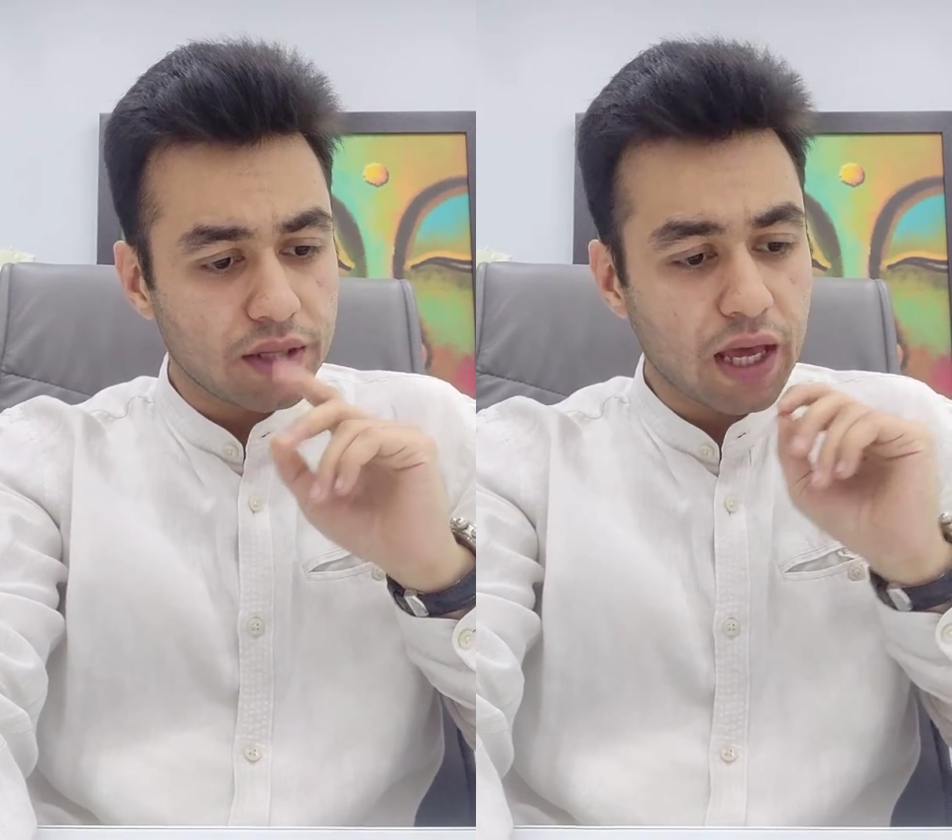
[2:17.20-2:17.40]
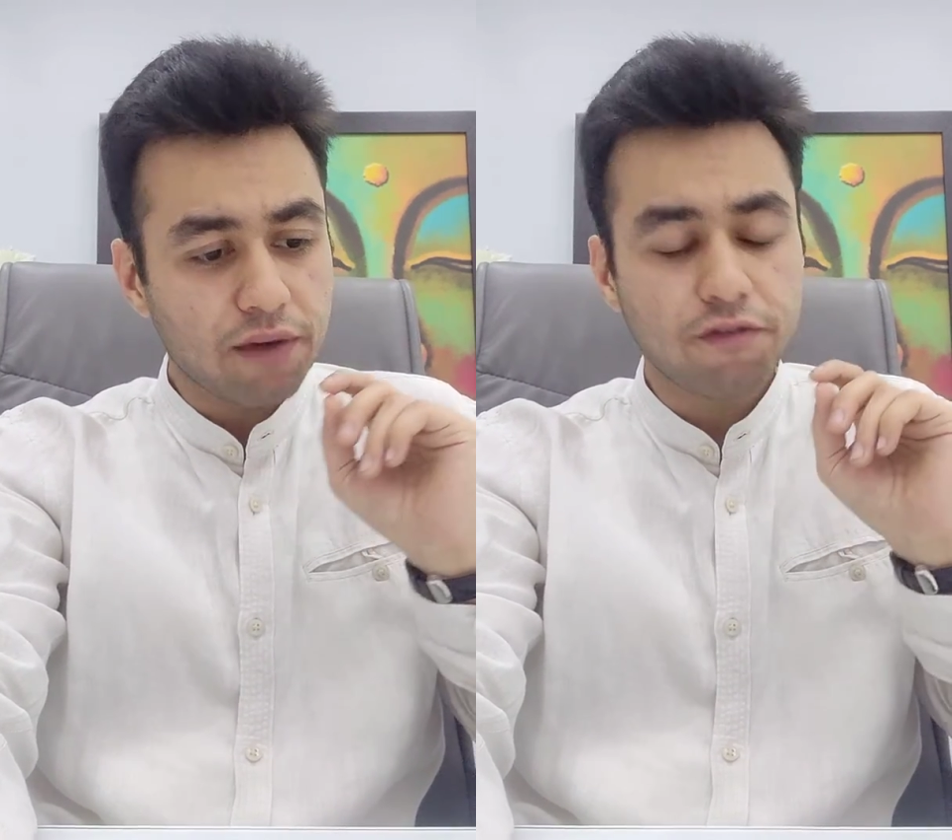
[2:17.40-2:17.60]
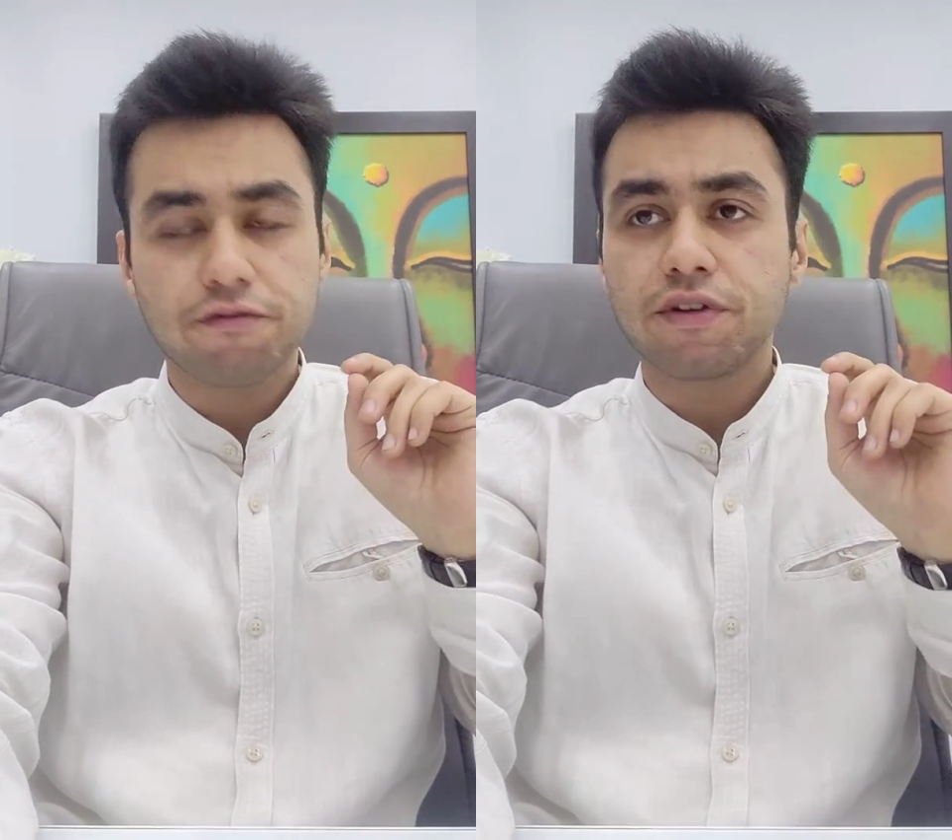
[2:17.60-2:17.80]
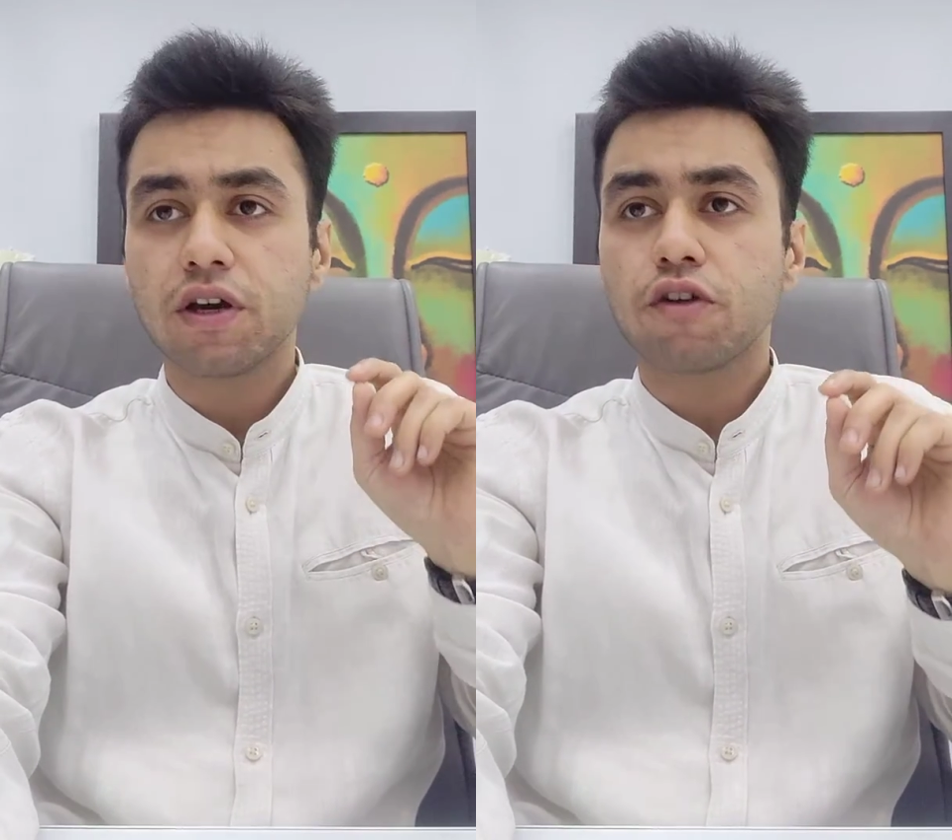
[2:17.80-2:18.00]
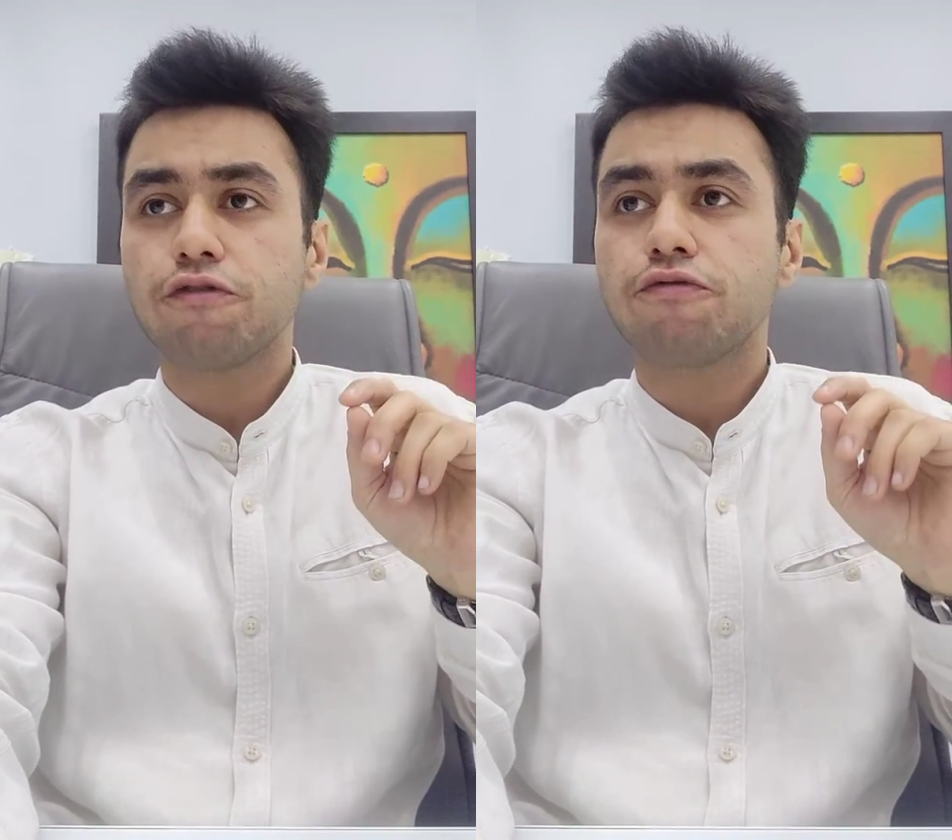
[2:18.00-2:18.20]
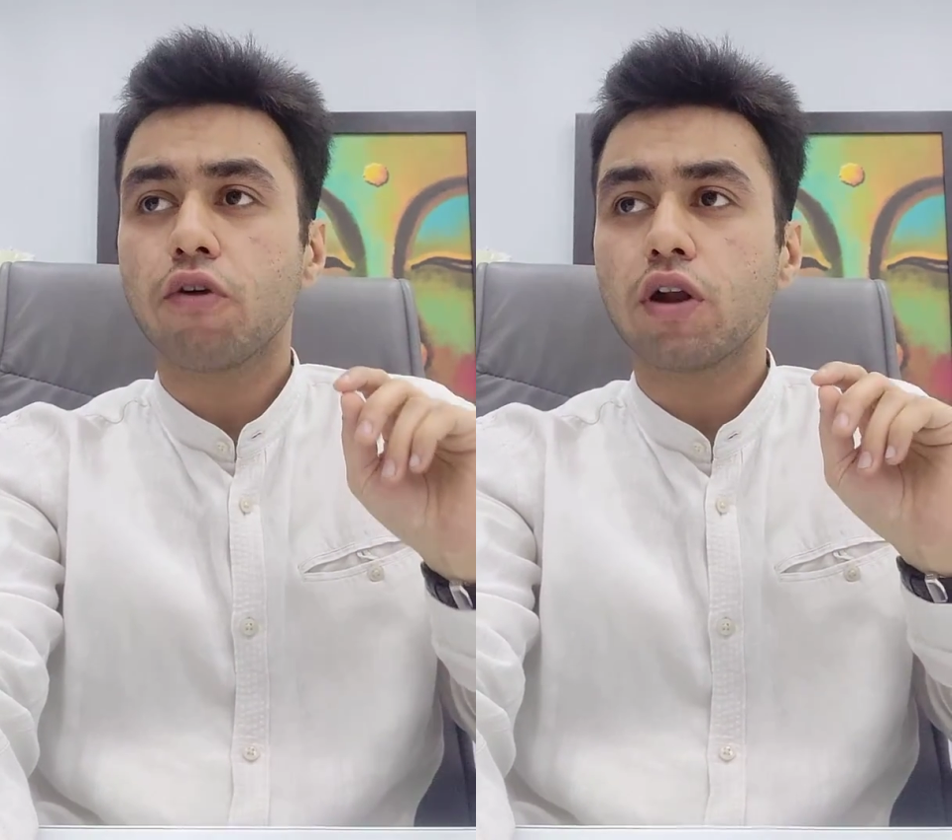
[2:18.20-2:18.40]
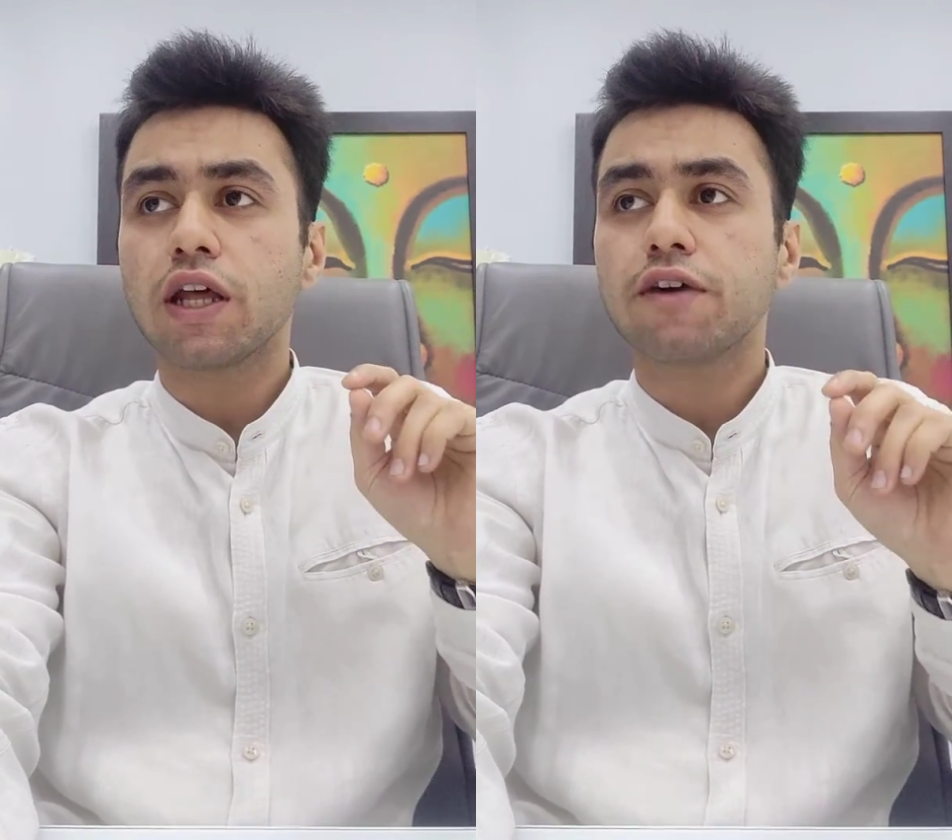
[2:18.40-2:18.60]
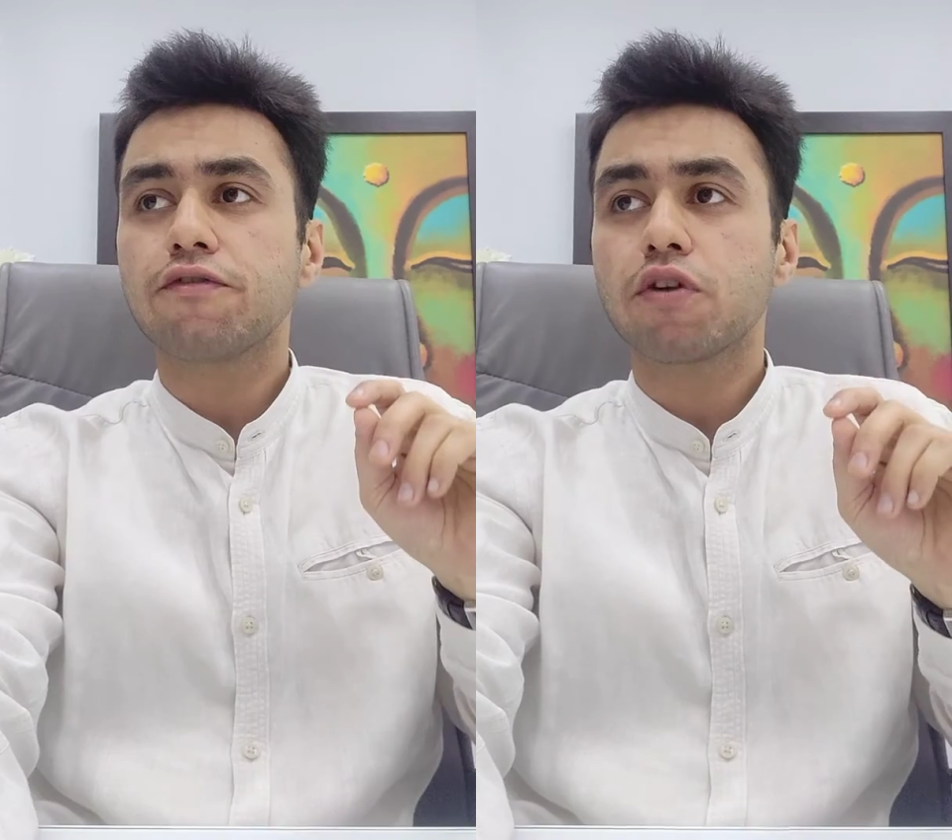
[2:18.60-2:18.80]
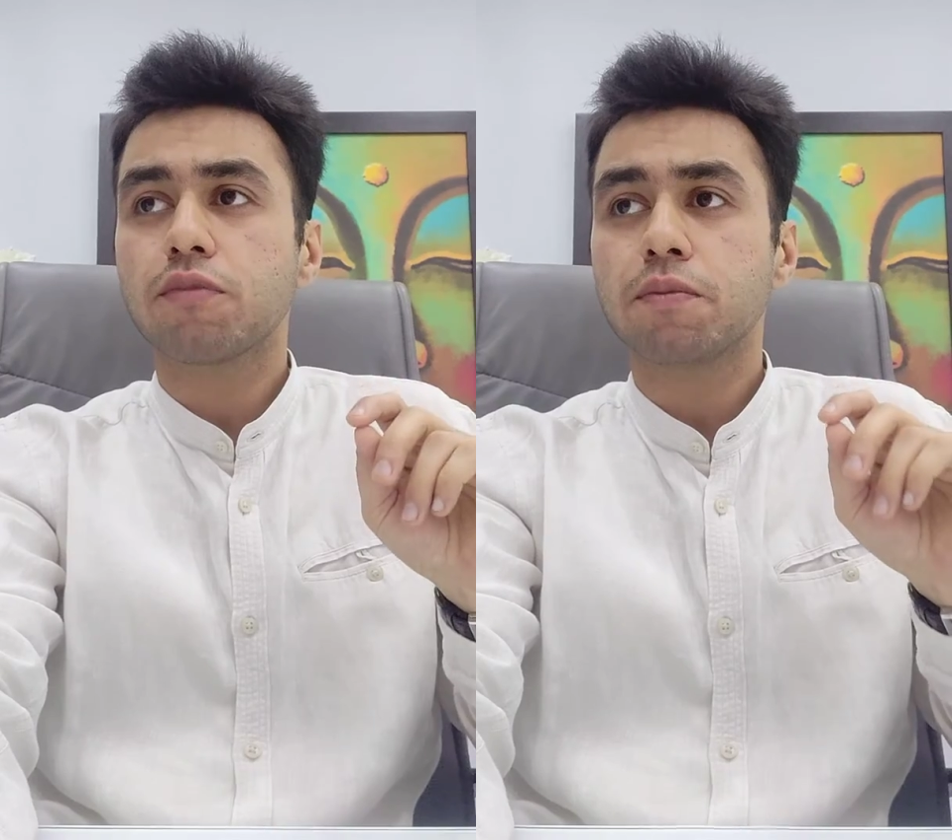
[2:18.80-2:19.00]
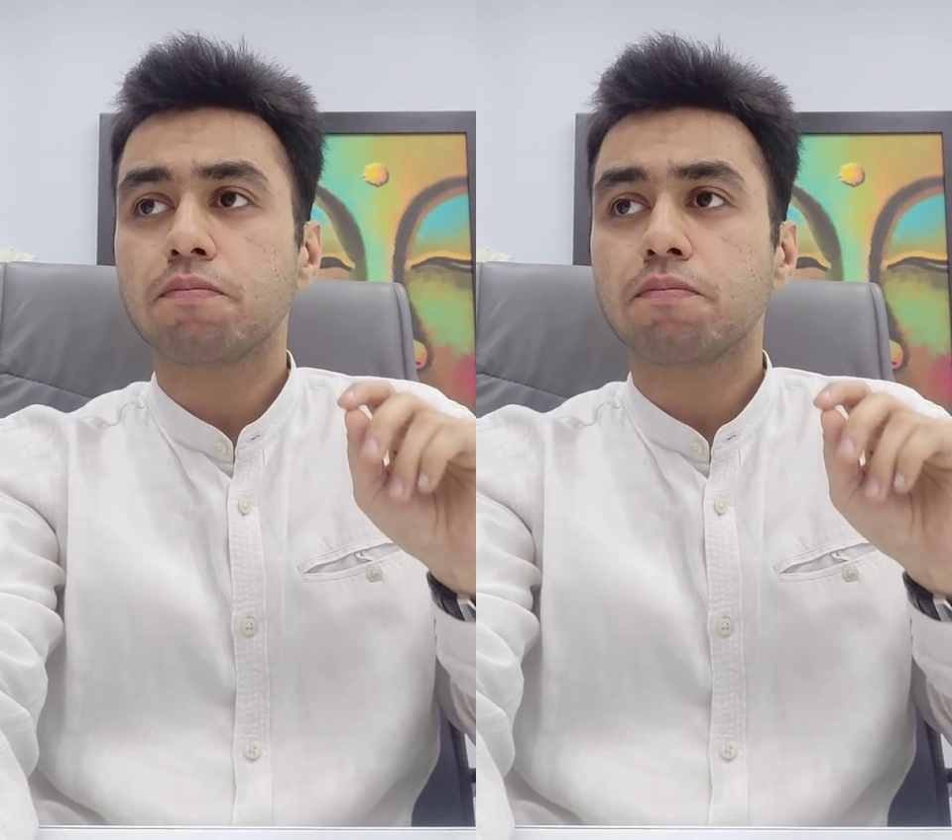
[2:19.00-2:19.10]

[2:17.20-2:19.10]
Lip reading: They have a fear of falling from the